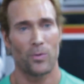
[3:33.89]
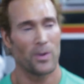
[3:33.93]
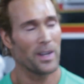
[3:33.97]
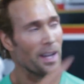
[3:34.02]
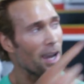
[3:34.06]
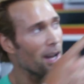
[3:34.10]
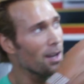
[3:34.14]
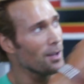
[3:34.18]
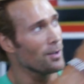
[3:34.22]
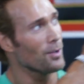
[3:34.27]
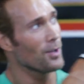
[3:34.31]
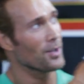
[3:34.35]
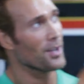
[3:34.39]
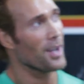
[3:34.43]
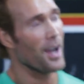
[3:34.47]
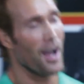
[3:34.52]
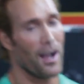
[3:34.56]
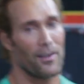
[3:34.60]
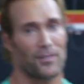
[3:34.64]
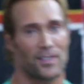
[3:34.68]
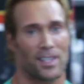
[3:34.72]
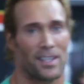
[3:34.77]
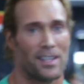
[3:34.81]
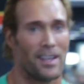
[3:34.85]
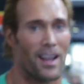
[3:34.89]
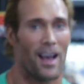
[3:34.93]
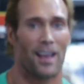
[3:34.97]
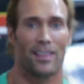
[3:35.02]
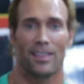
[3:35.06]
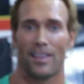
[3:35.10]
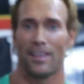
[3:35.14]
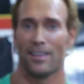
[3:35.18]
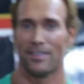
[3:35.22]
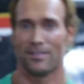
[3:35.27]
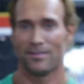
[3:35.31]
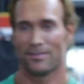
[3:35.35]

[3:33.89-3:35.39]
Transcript: We got to look off to nothing.